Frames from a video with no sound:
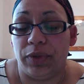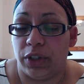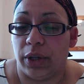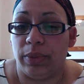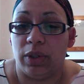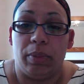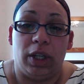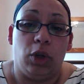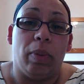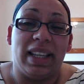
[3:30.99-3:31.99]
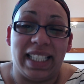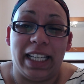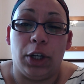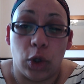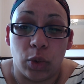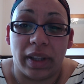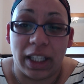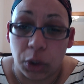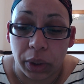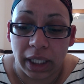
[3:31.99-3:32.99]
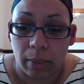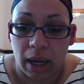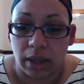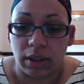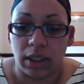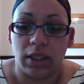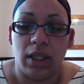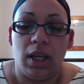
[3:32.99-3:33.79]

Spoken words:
so somebody who basically knows what they're talking about.